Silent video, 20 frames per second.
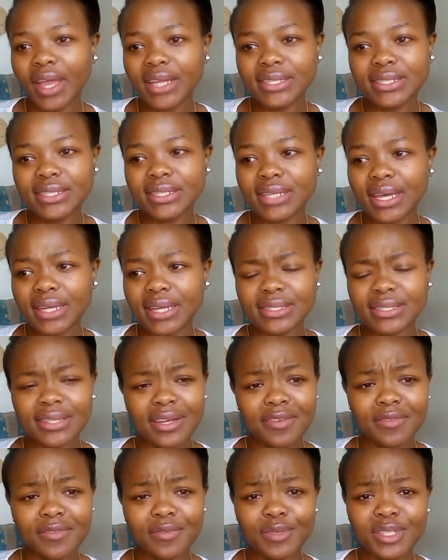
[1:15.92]
I didn't get
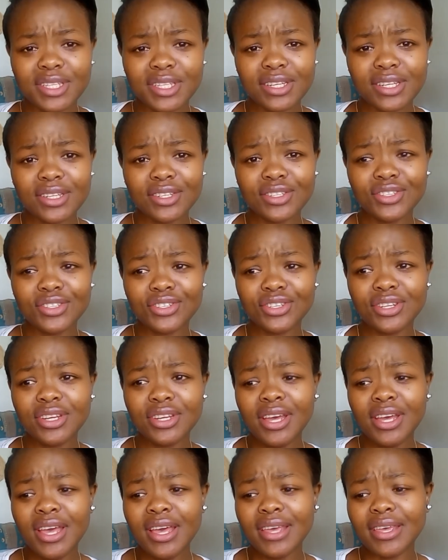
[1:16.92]
enough footage.
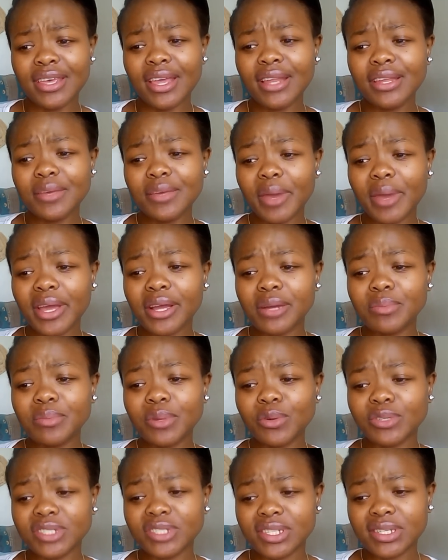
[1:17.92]
Yani, my
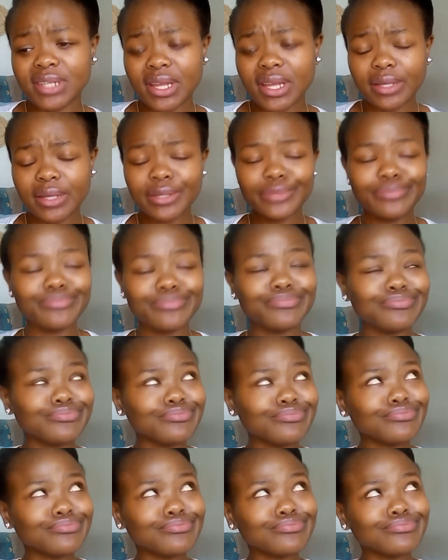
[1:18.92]
camera was just like,
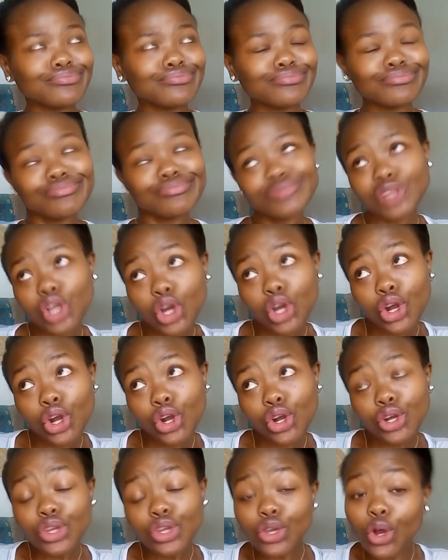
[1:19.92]

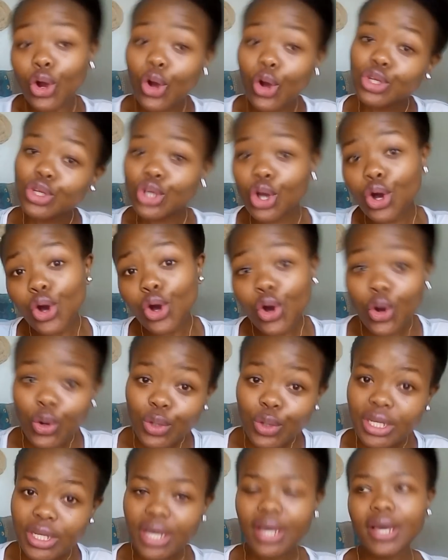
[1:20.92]
girl, you own your
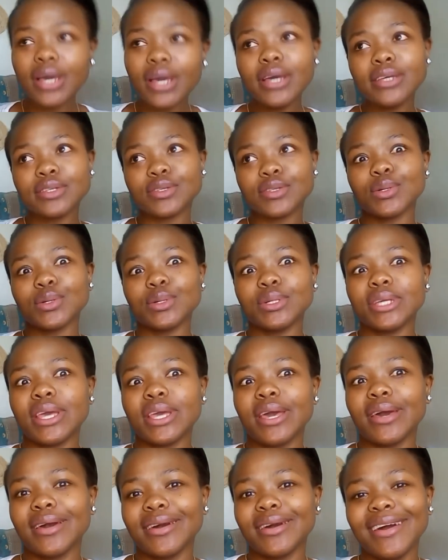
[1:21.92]
own. So
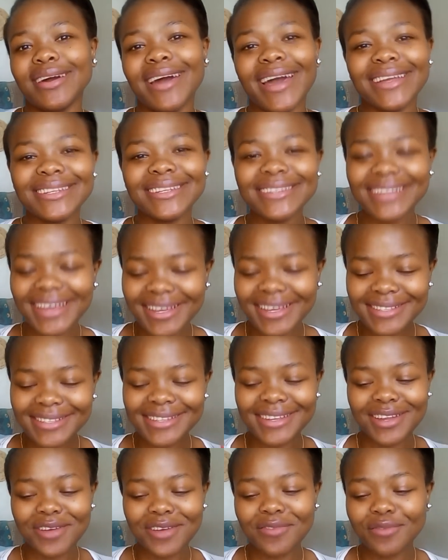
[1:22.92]
yeah, I didn't
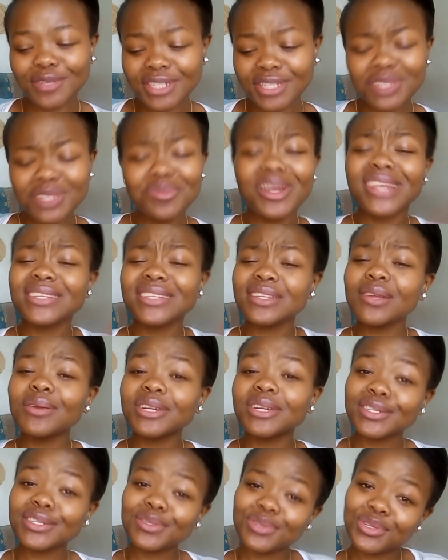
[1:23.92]
get enough footage, but I still
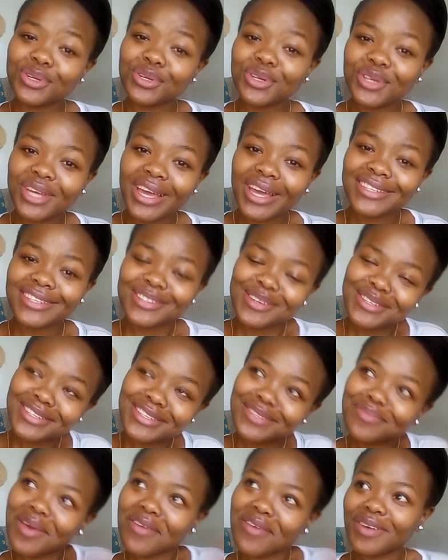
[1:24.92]
wanted to show you guys because
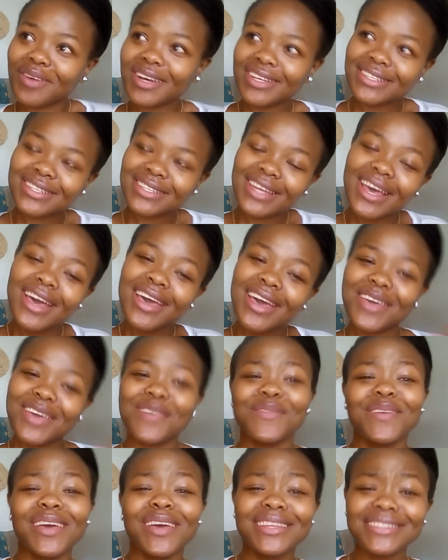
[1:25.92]
it's my first
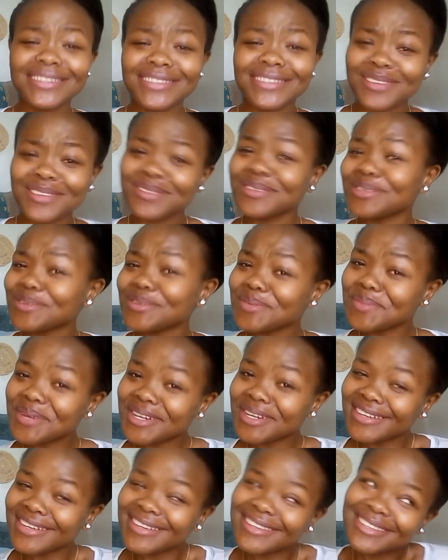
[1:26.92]
event as a YouTuber
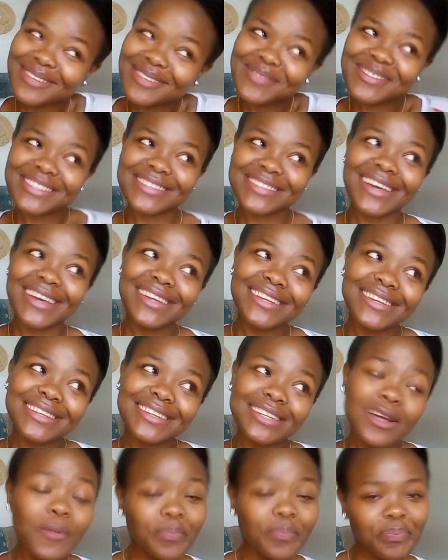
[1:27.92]
and I'm
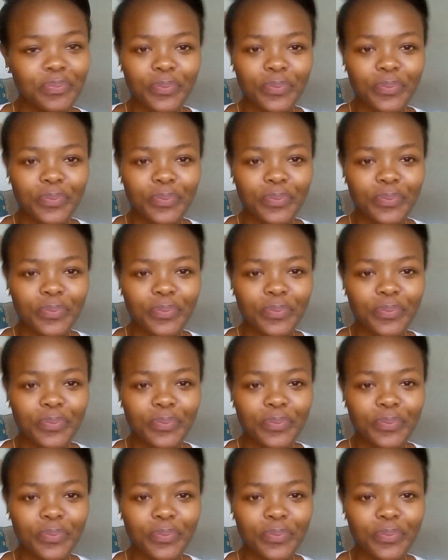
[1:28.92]
excited.